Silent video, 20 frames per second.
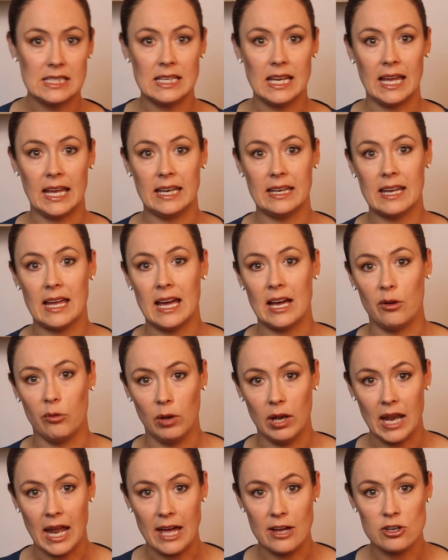and how
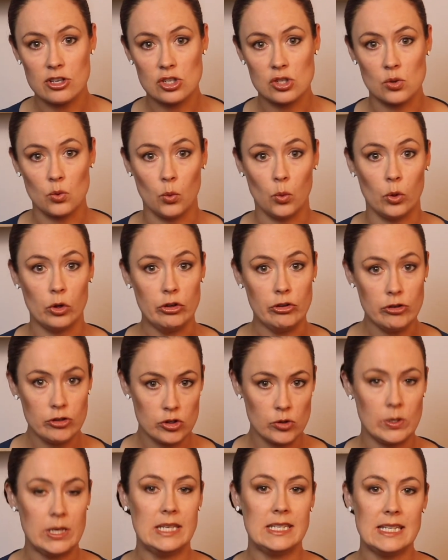lush or
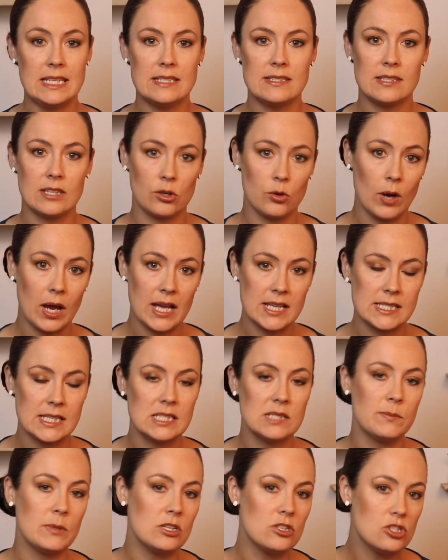nutrient dense the grass
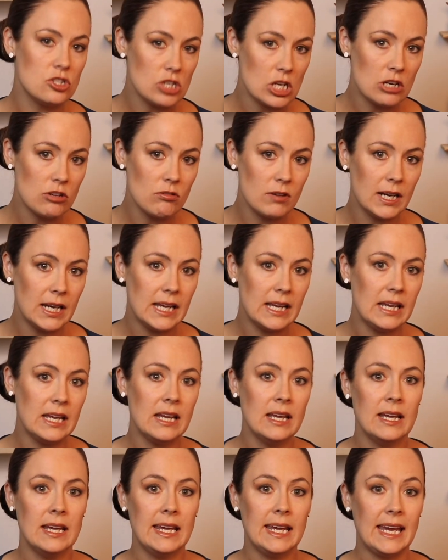is, but generally
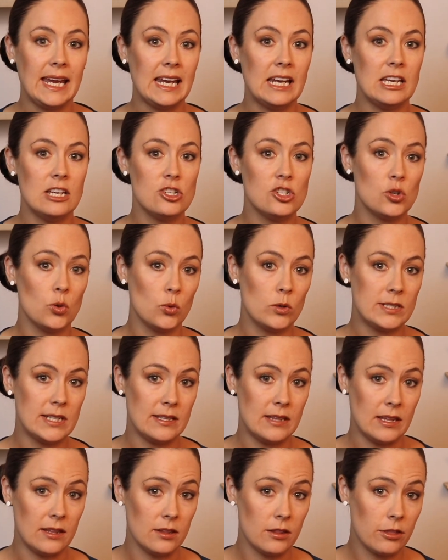any shorter
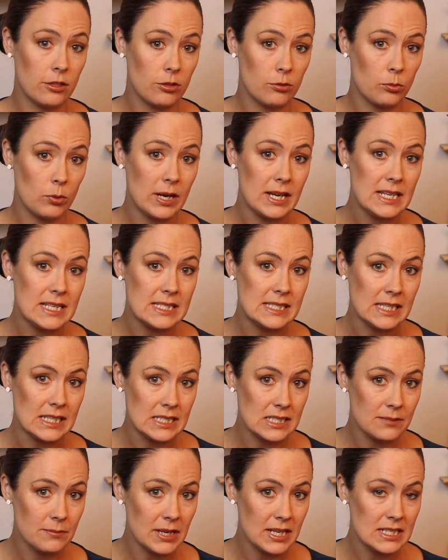than 3
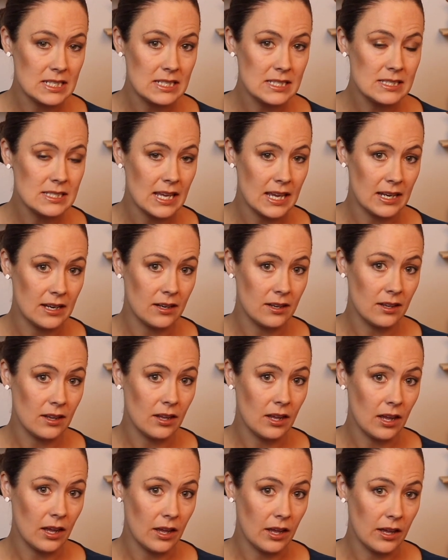centimetres and
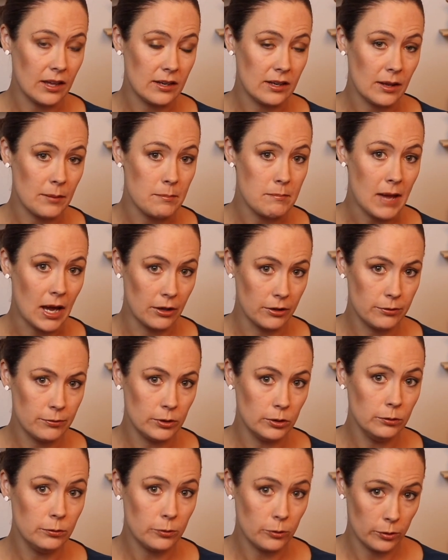a
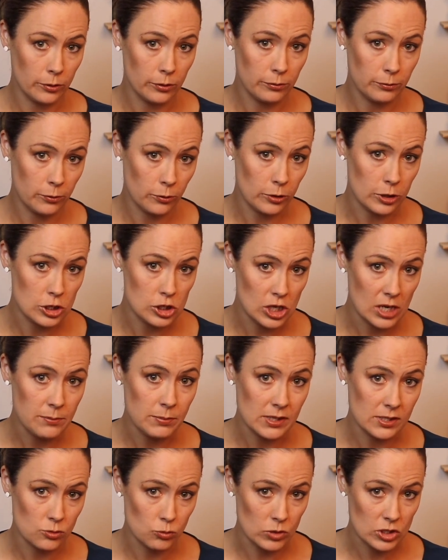mouthful for a sheep
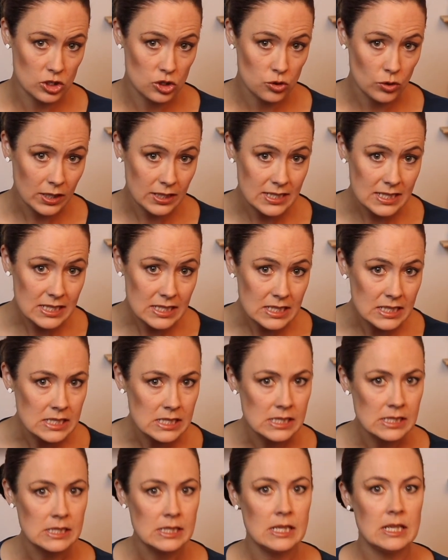is restricted,
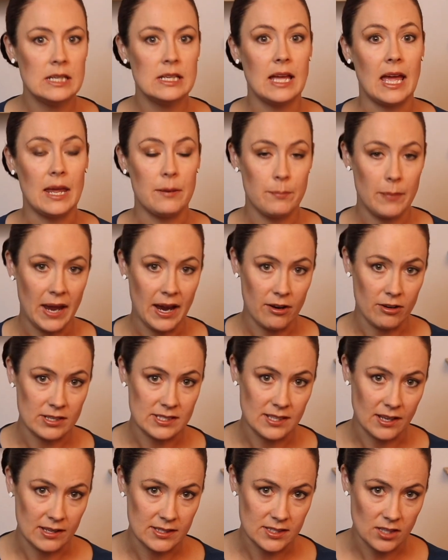and
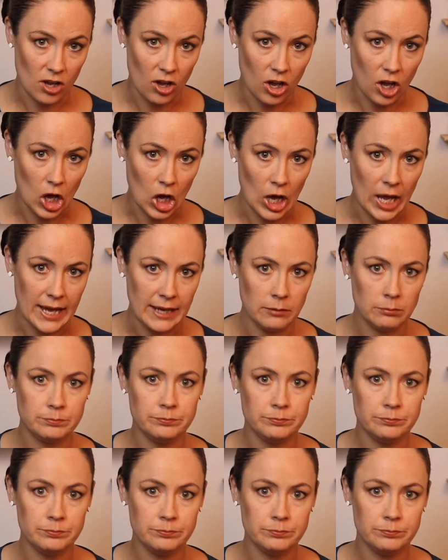parasites are high